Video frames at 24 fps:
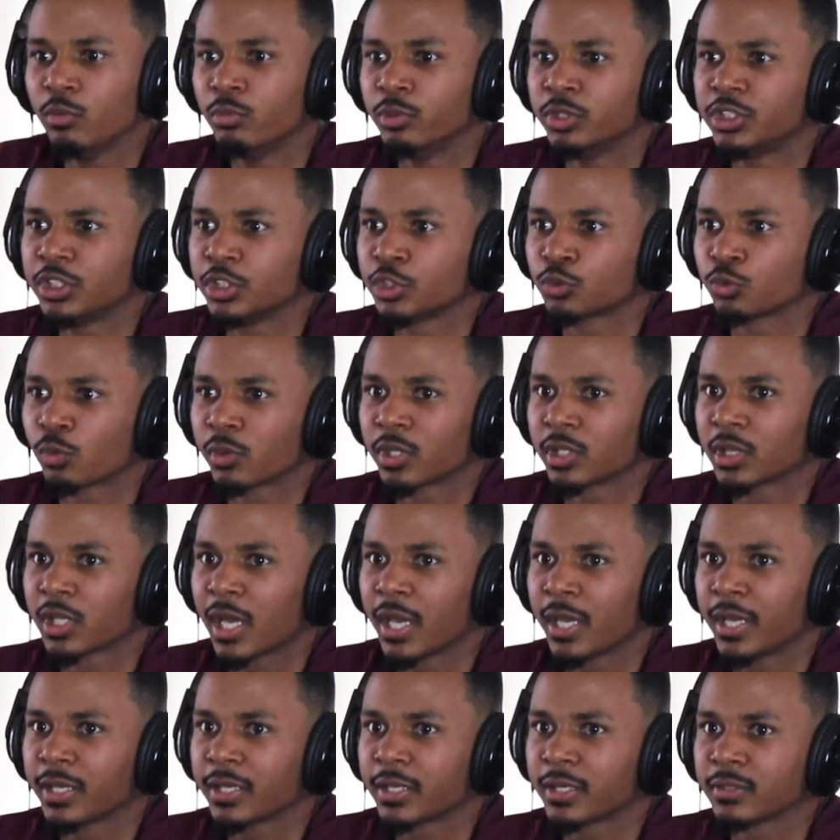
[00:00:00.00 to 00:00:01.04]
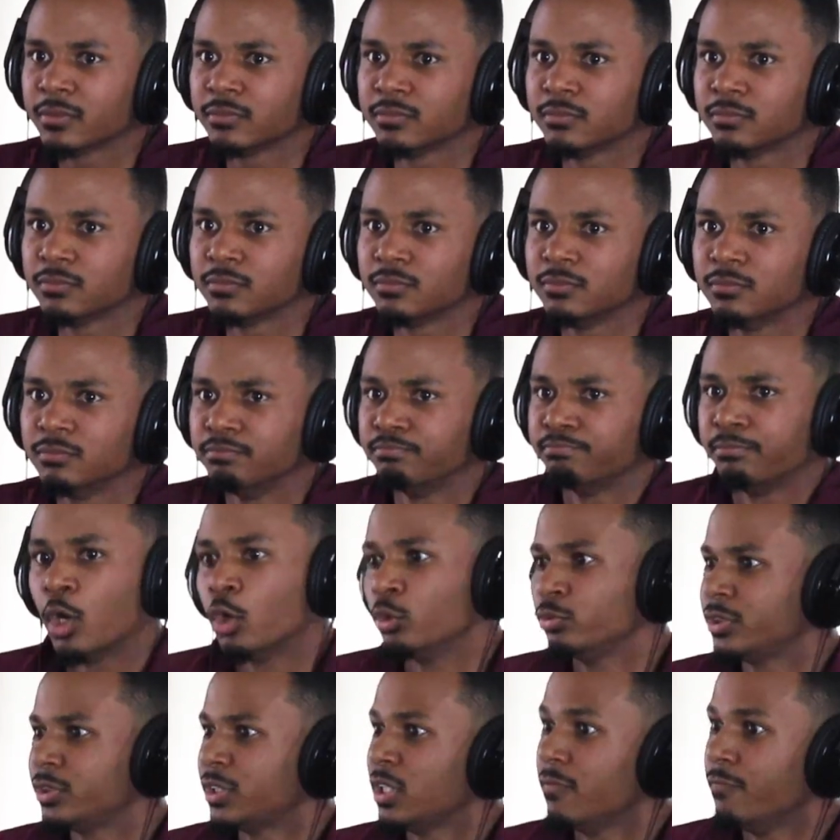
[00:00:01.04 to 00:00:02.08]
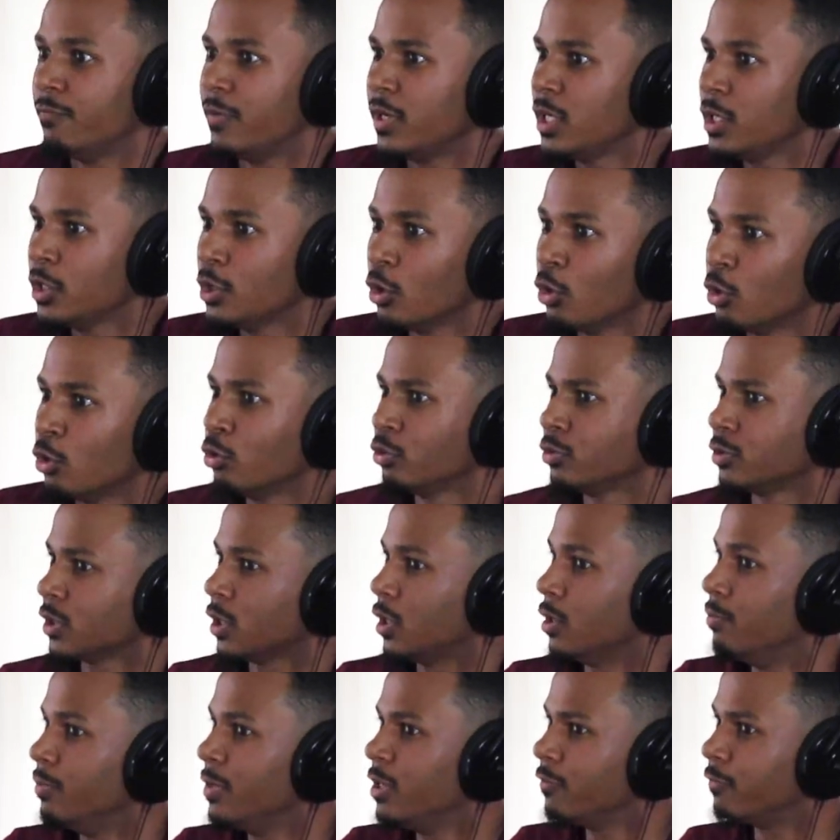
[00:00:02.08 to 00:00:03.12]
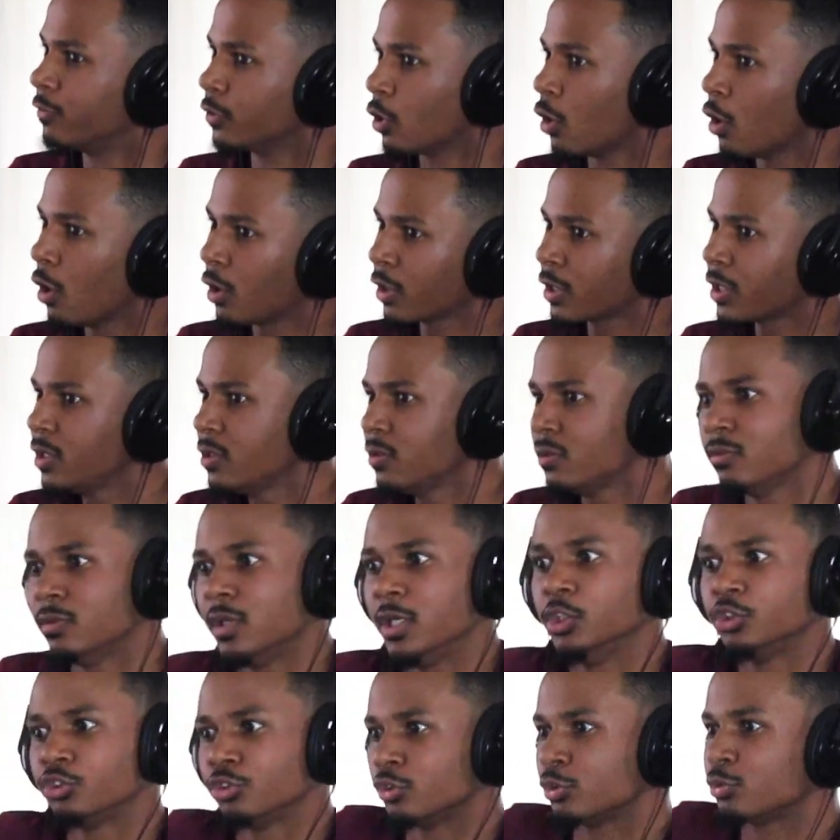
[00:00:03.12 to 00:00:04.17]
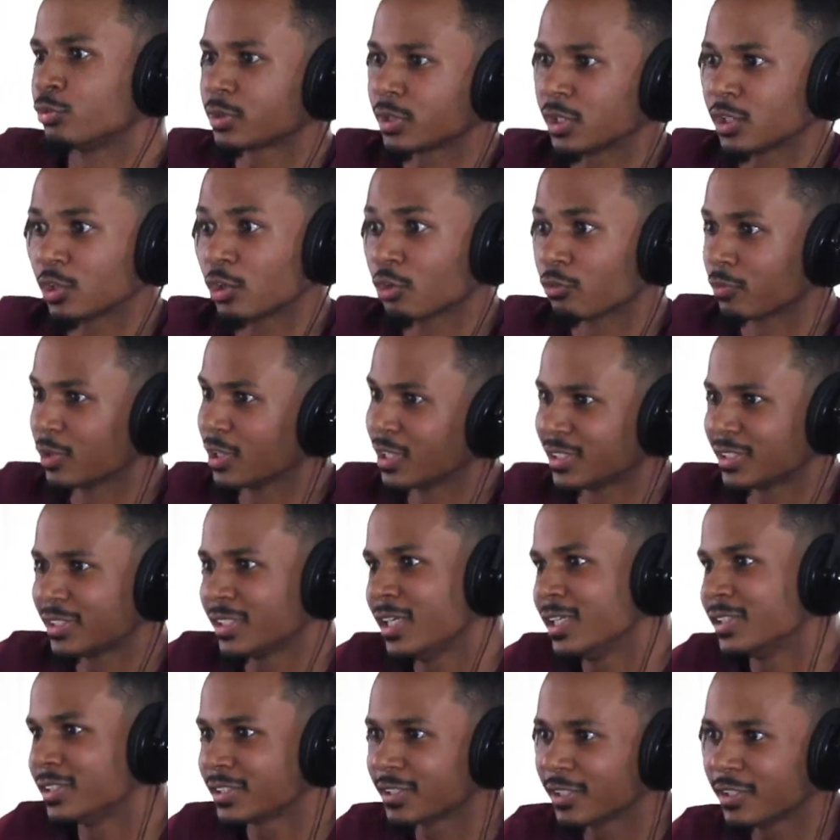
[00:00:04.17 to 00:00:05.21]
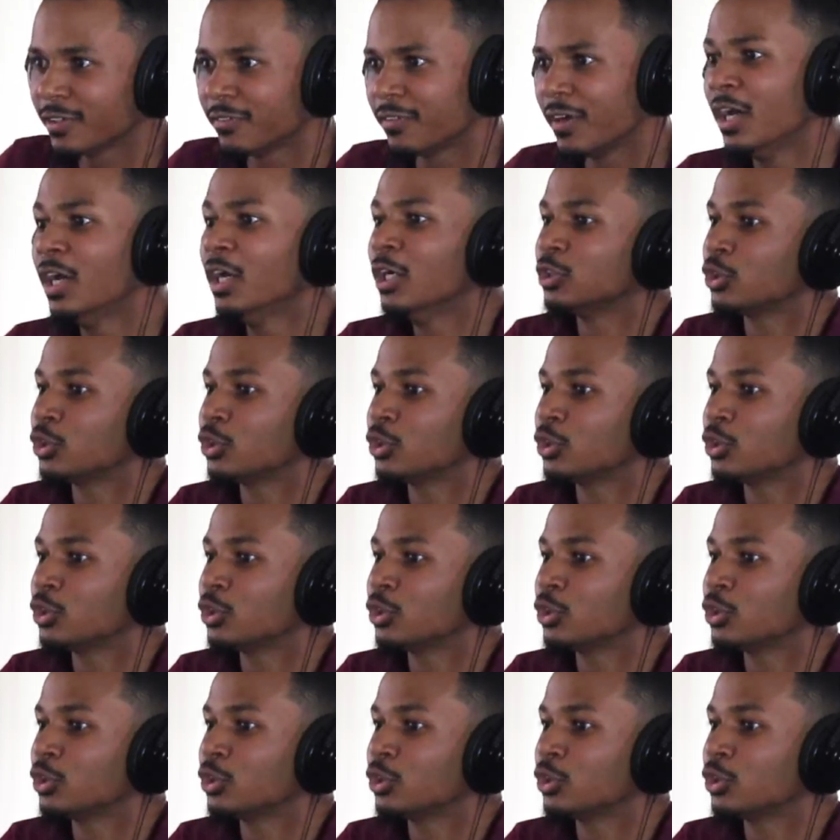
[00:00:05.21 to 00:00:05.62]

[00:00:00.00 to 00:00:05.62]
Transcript: It was just sort of like posting videos of me vlogging, introducing a little real estate stuff,